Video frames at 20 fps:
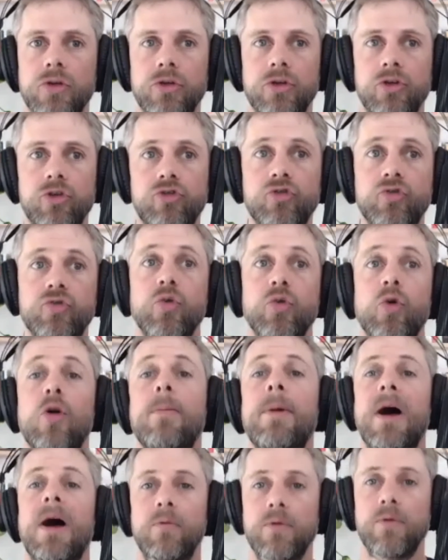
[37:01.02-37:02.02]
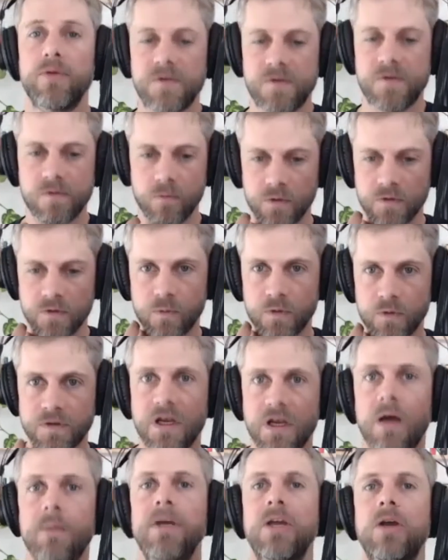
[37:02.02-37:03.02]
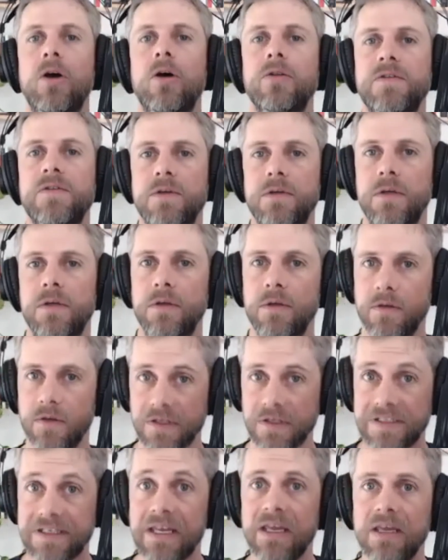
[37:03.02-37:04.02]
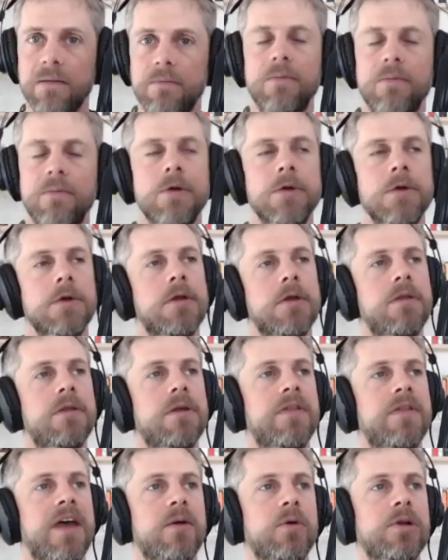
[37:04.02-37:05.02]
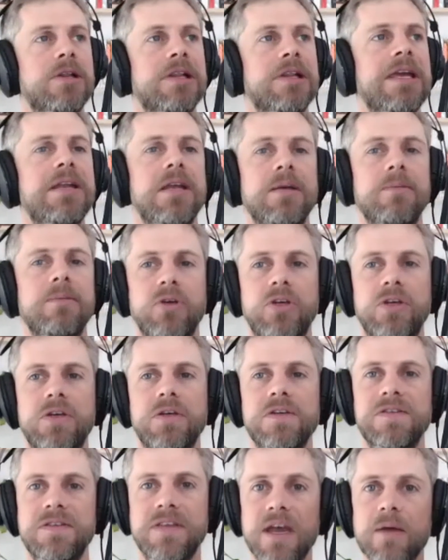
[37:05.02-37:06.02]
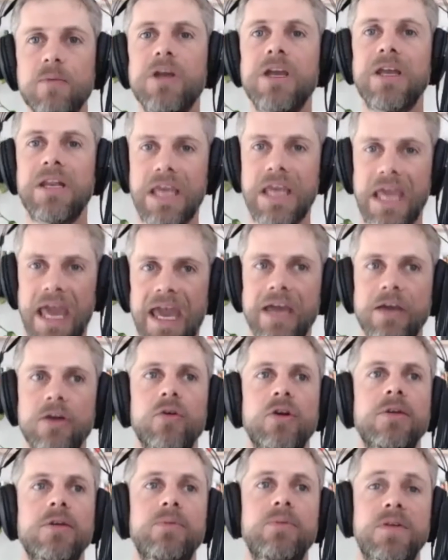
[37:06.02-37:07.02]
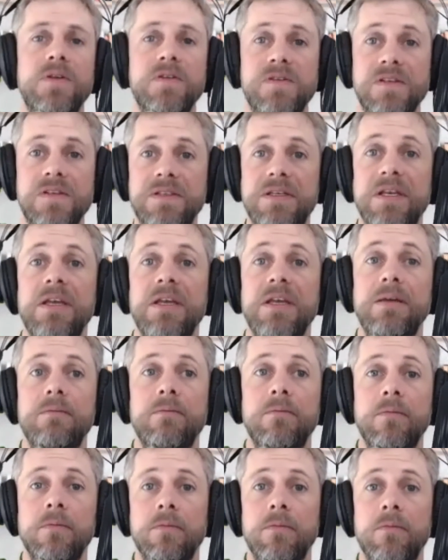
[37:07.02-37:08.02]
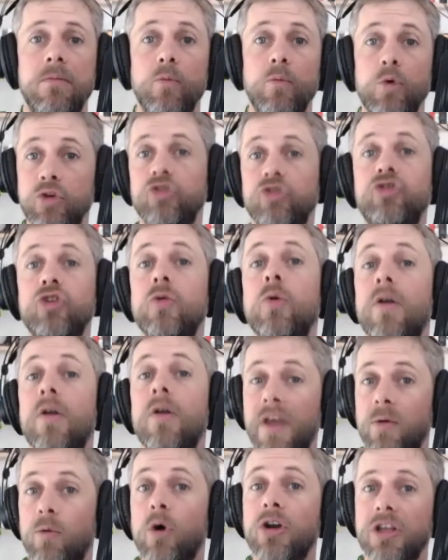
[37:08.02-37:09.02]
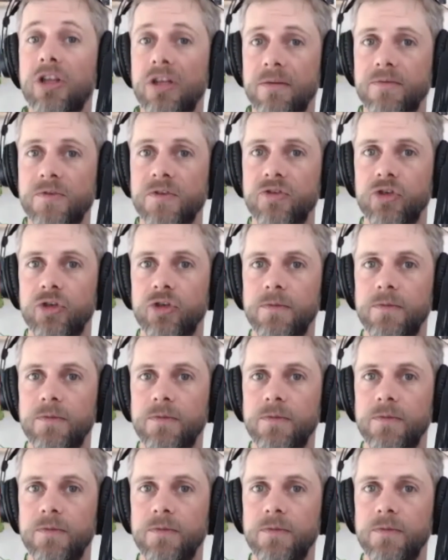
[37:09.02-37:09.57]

trauma was coming onto the team that they were leading, because they were getting angry because the team wouldn't do what they wanted them to do,